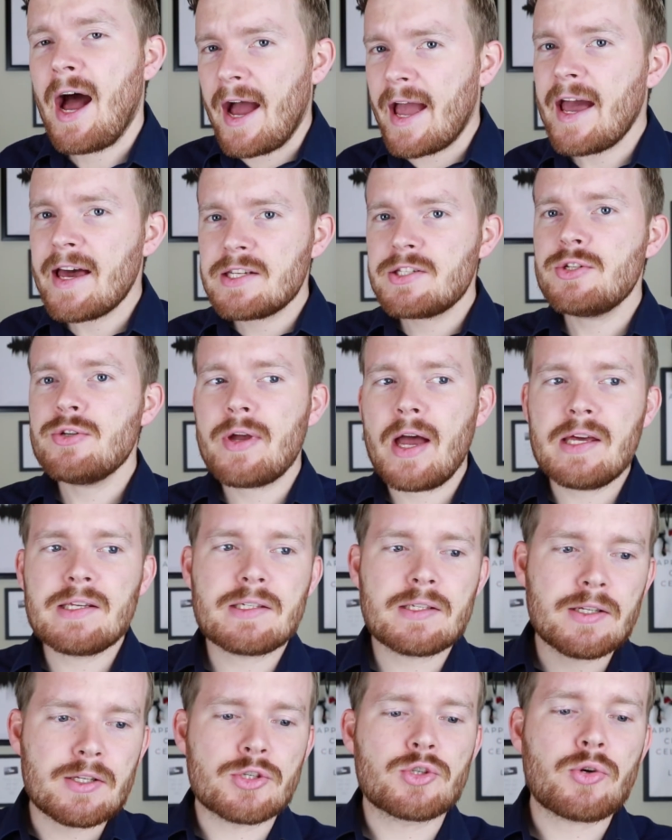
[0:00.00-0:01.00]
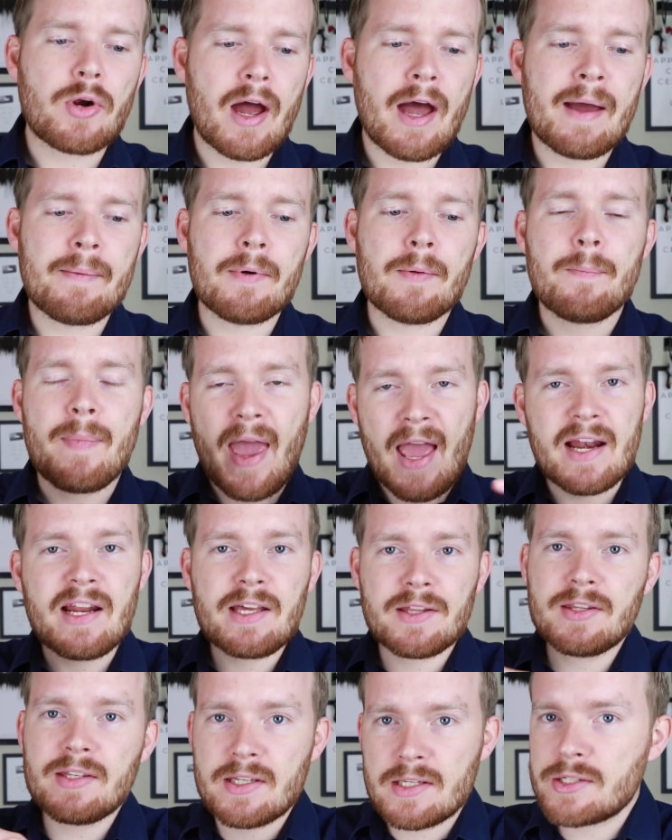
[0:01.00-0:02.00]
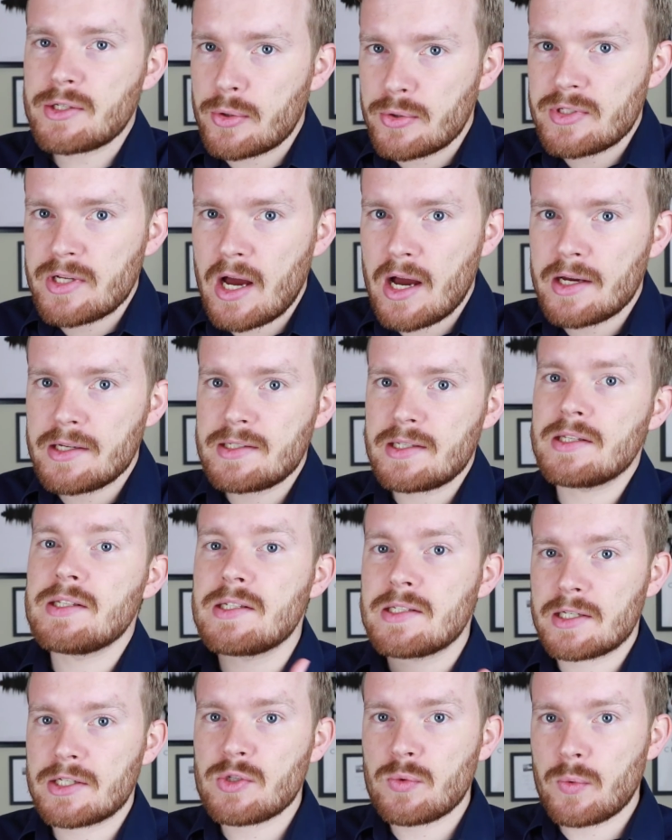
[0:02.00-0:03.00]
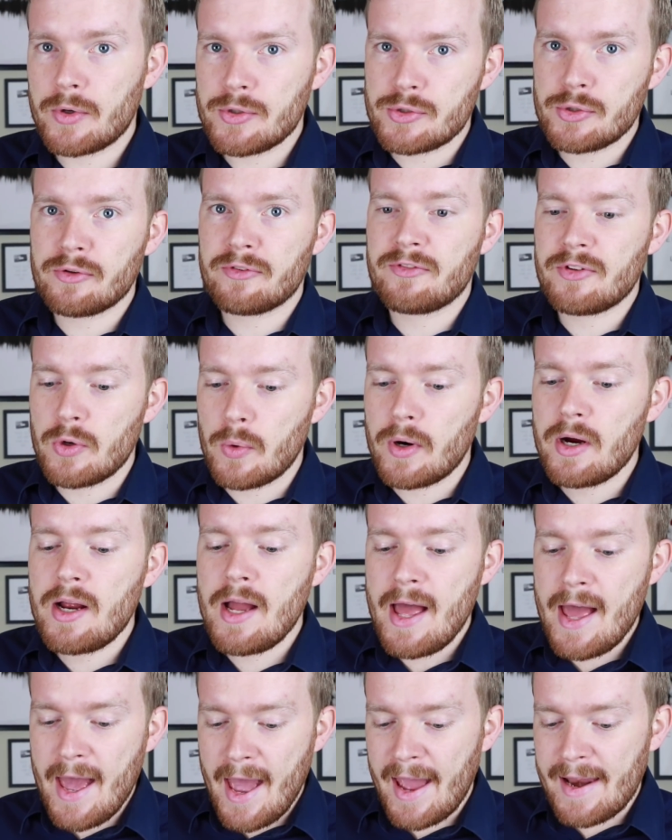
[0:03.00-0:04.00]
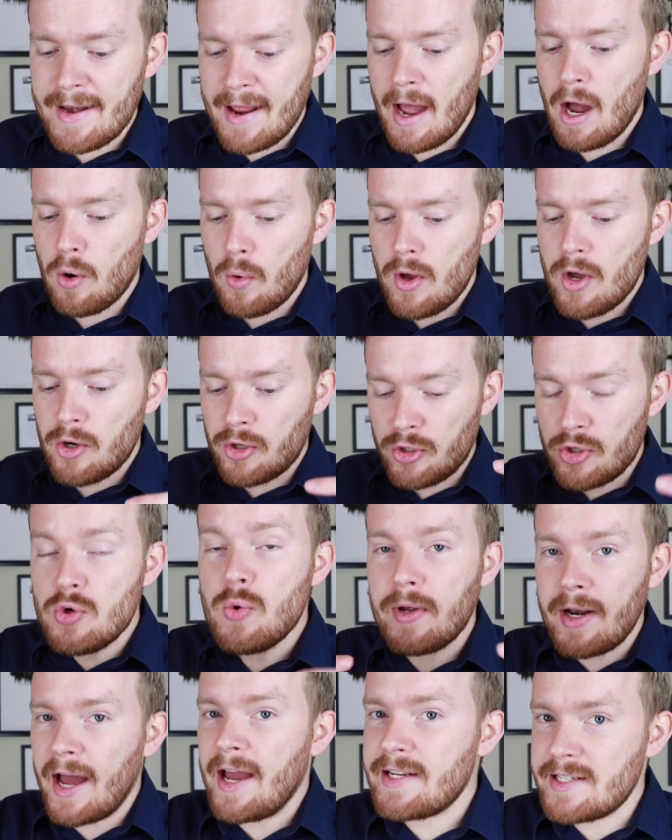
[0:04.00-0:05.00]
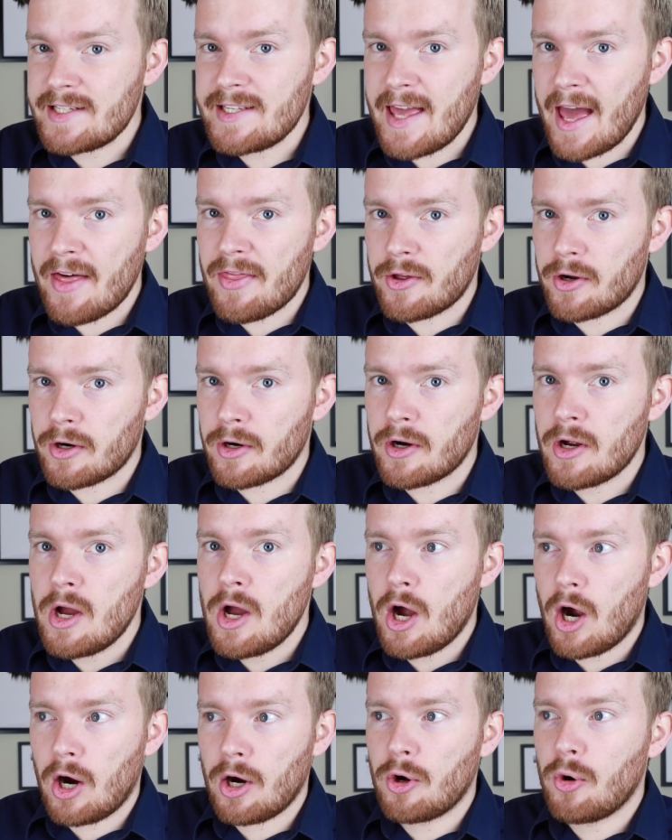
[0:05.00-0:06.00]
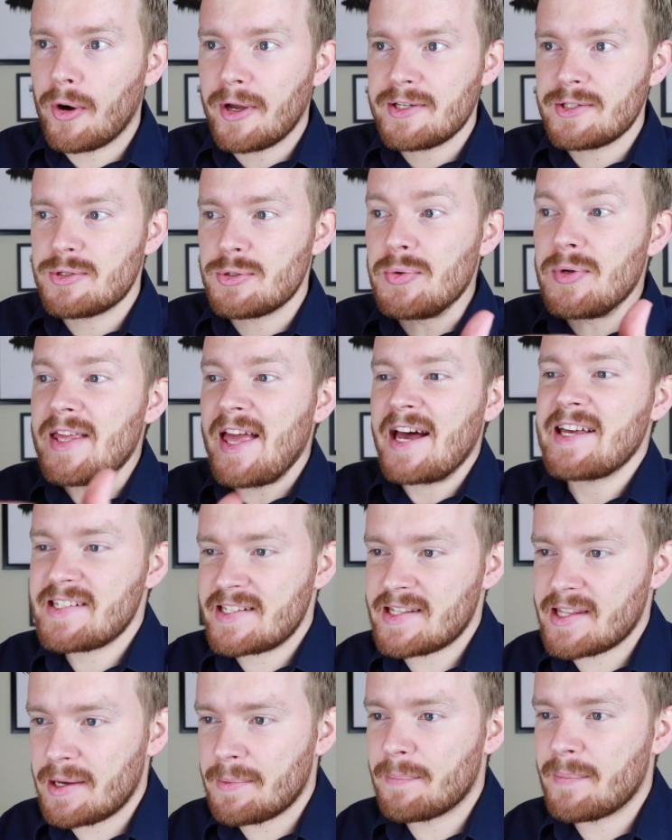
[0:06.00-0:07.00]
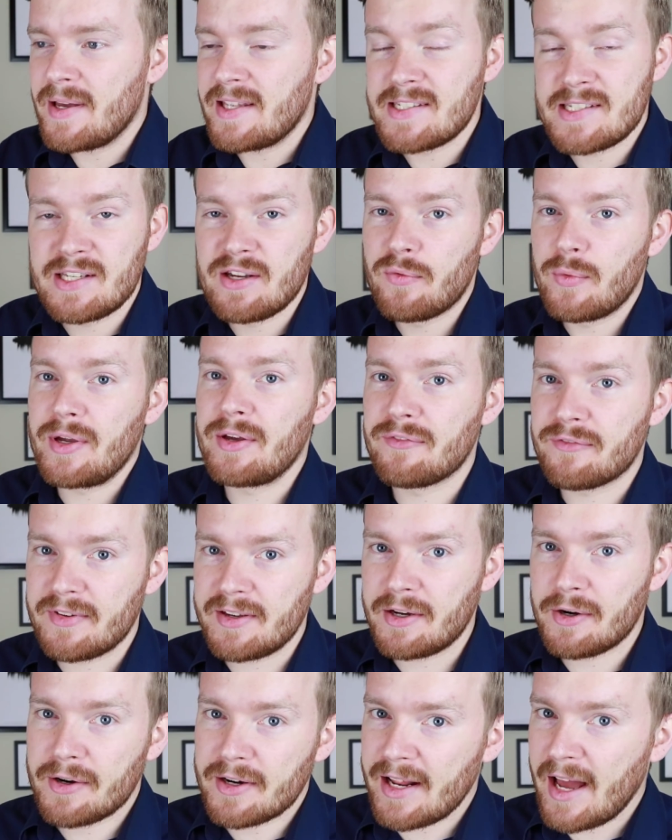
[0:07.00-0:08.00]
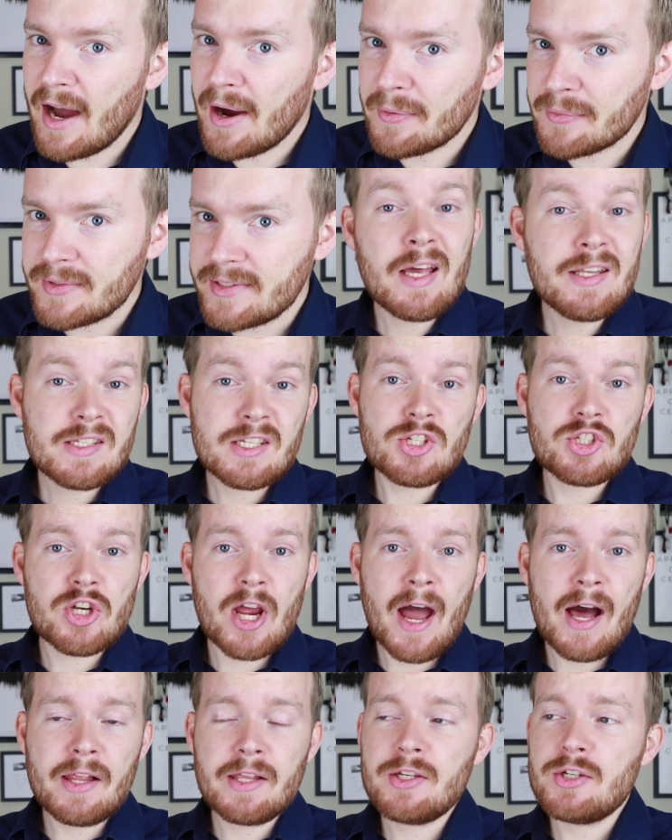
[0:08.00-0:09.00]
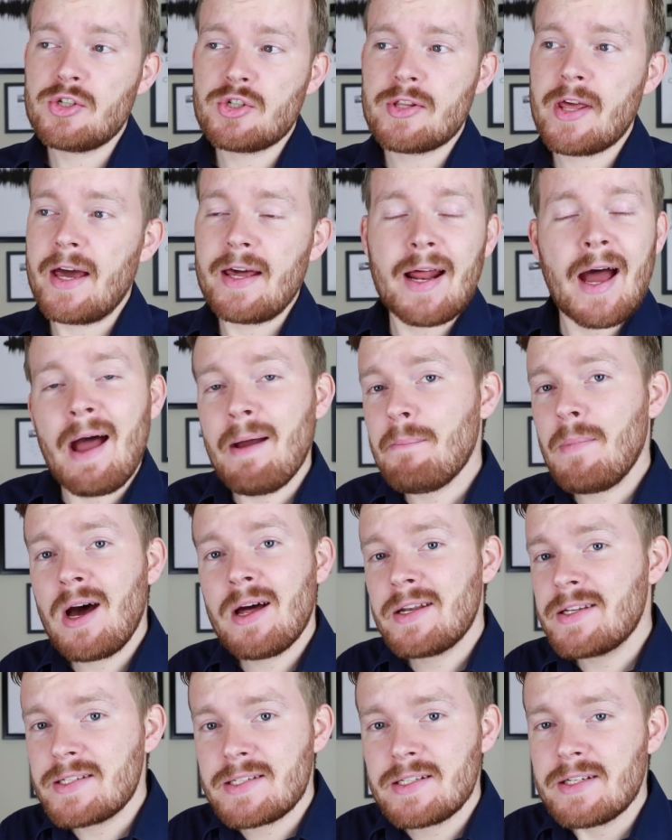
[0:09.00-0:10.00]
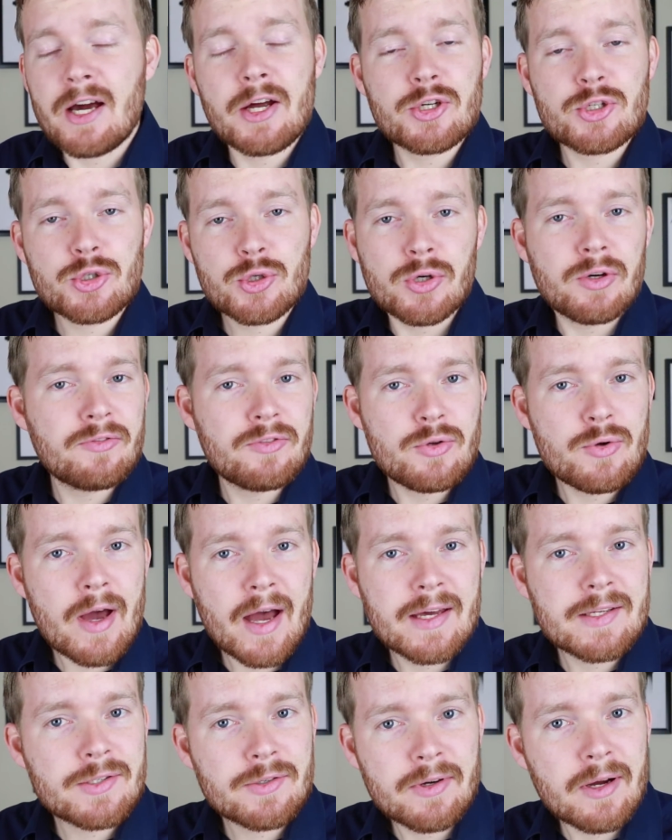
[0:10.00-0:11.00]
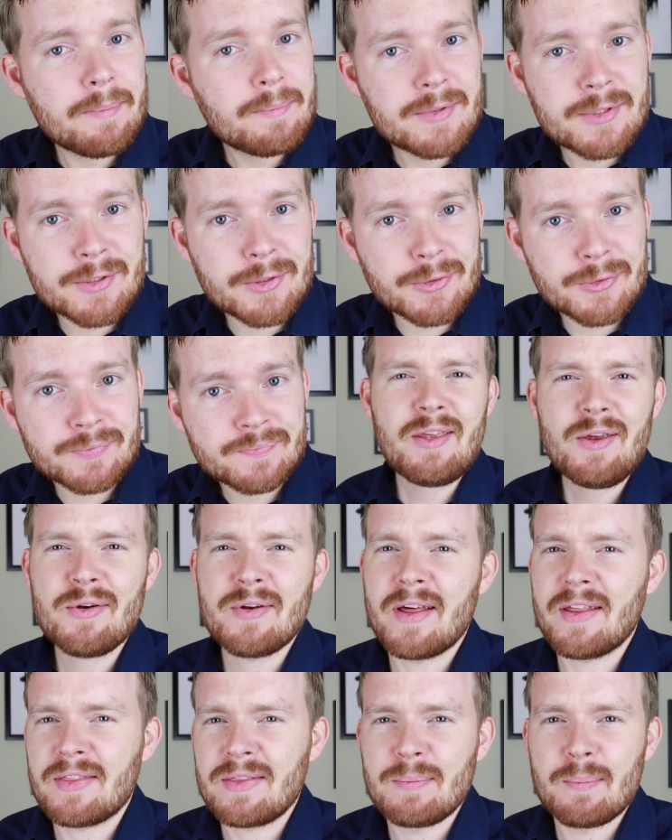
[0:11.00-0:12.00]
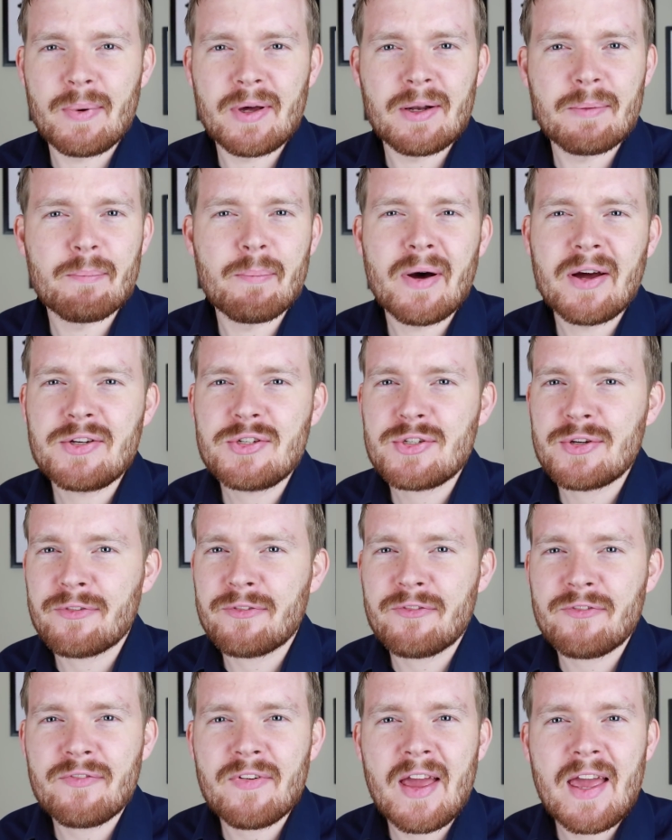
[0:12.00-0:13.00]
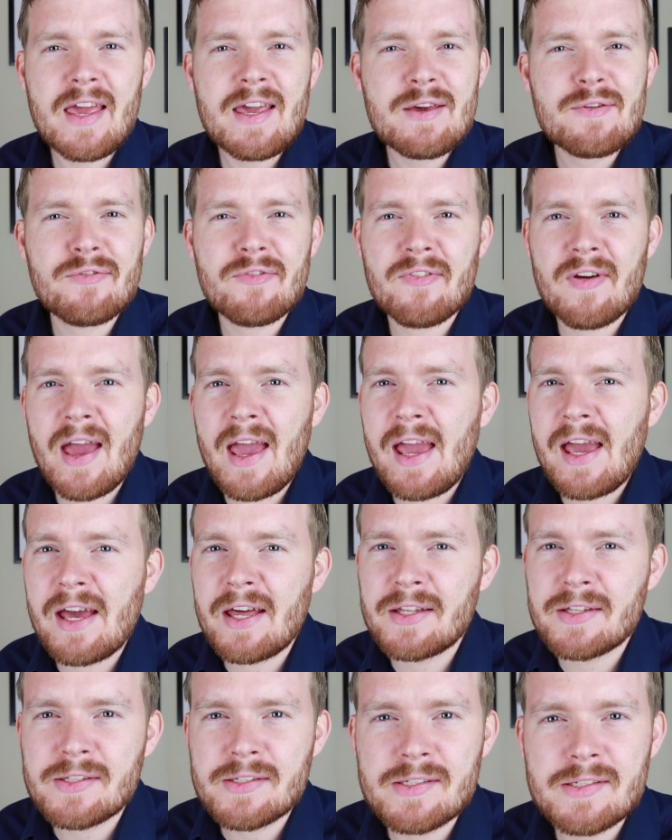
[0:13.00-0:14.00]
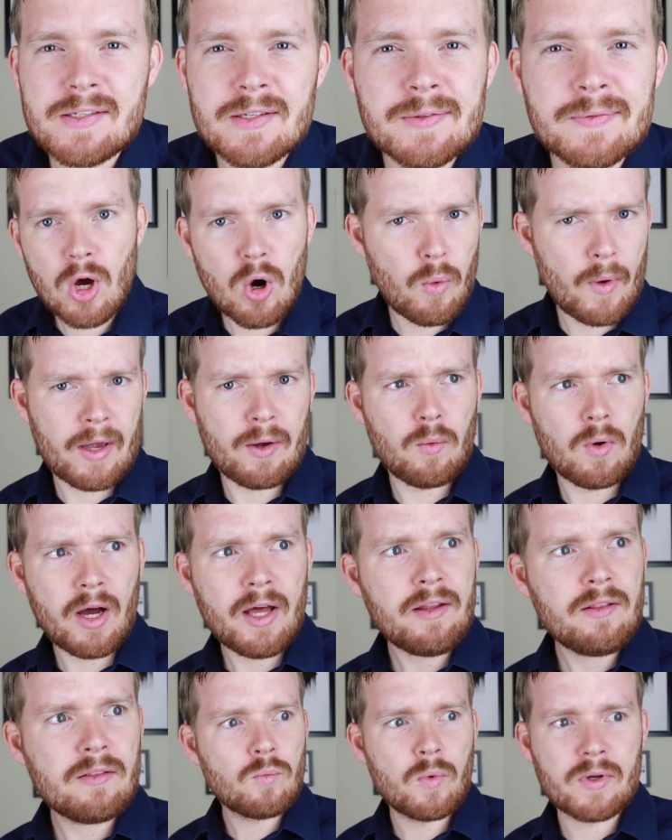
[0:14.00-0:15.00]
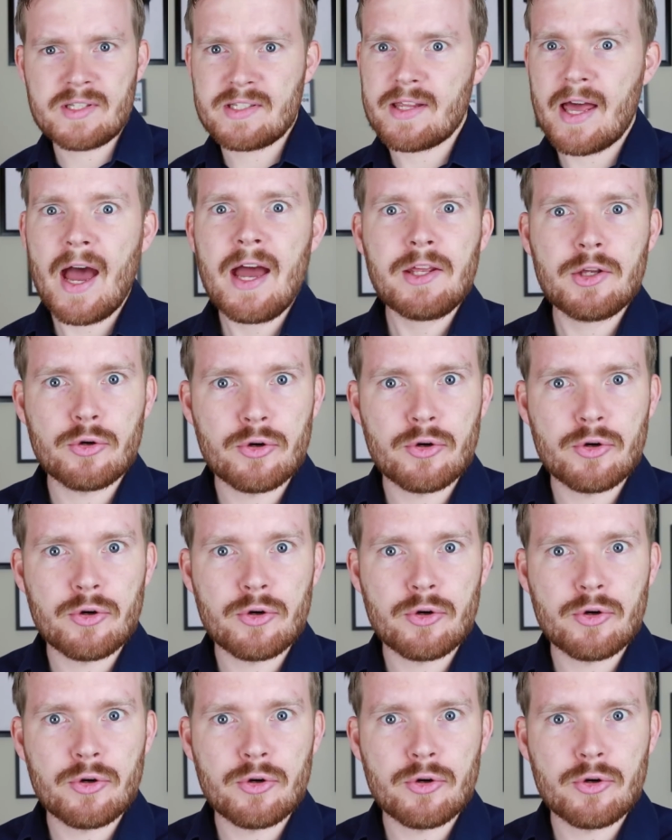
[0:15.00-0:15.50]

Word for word: I asked you guys to describe Panic at the Disco songs in six words or fewer, and now you and I together are going to guess them and see if we can figure it out. It's a challenge that I'm honestly not sure if you guys are up to. You're nothing but a bunch of fake fans. Oh wait, what? What's that?